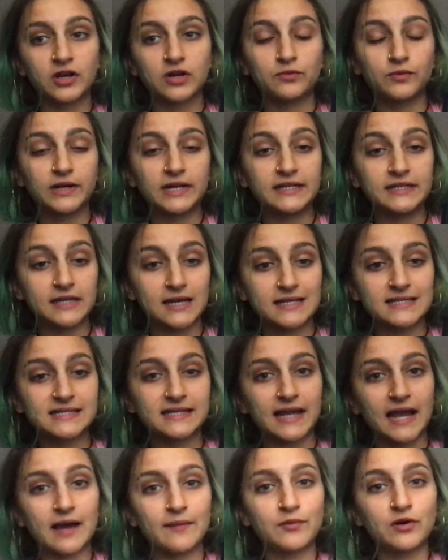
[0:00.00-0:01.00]
and when it does
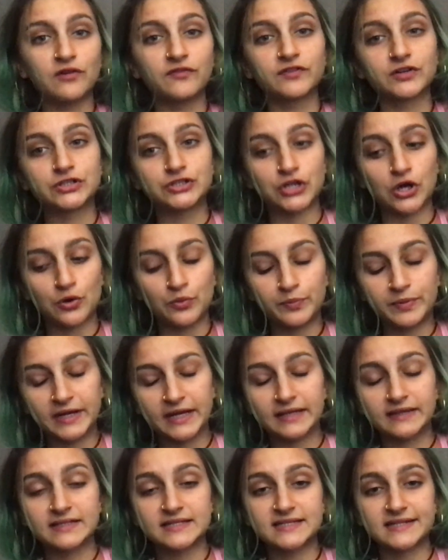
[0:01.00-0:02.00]
scab over, don't
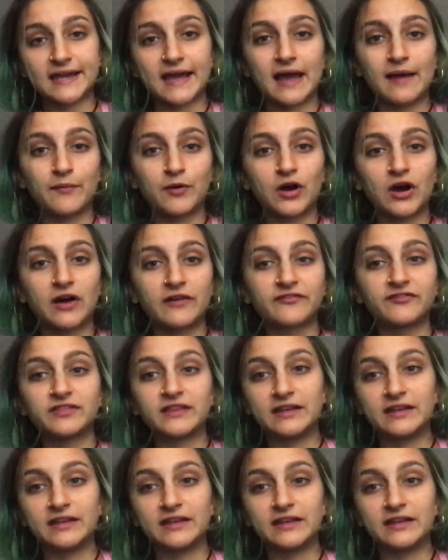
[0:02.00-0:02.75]
pick the scab off.